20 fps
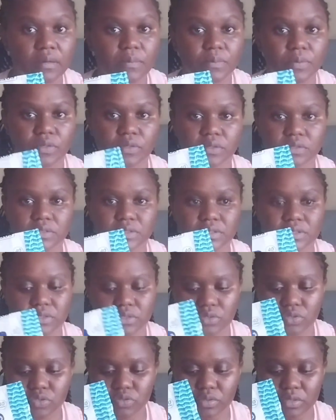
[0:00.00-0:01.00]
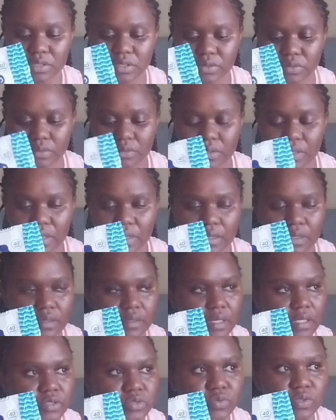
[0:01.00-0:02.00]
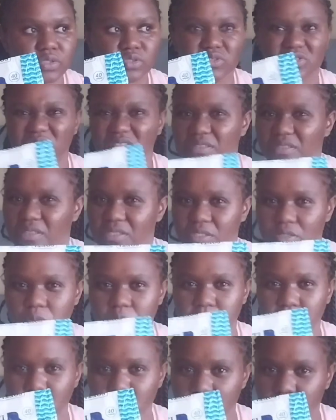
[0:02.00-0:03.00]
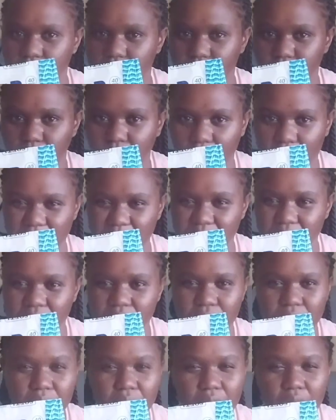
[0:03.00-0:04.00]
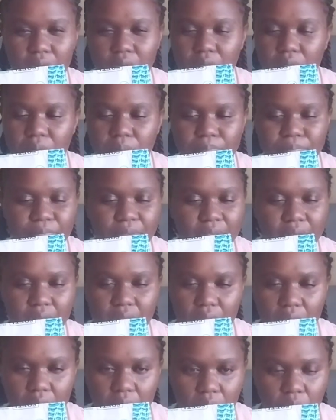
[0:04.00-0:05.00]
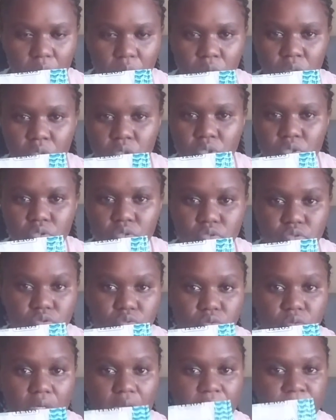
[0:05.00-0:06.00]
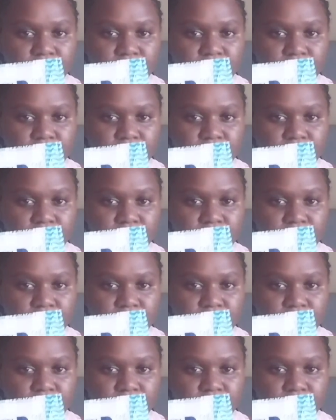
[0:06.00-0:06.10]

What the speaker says: because usually I don't want to just dispose wipes anyhow. So I